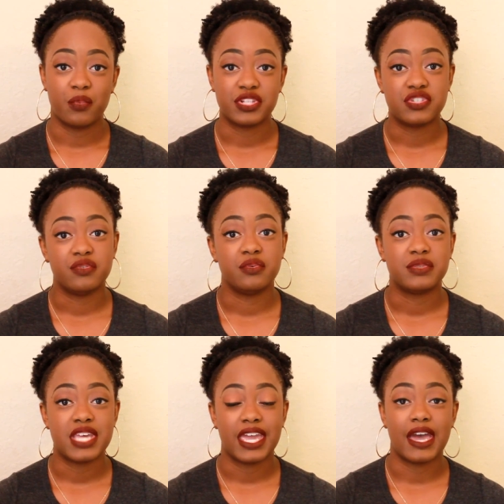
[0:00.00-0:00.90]
Once you
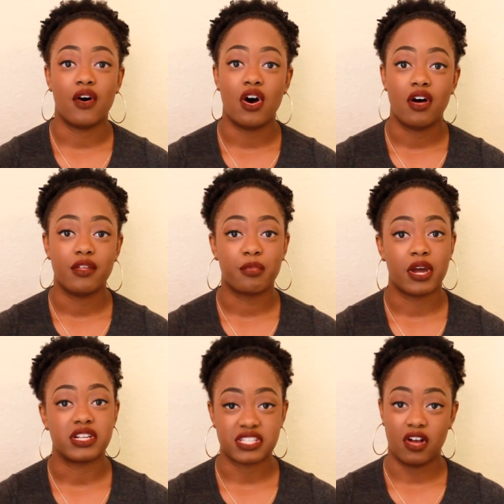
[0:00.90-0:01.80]
take out all the products,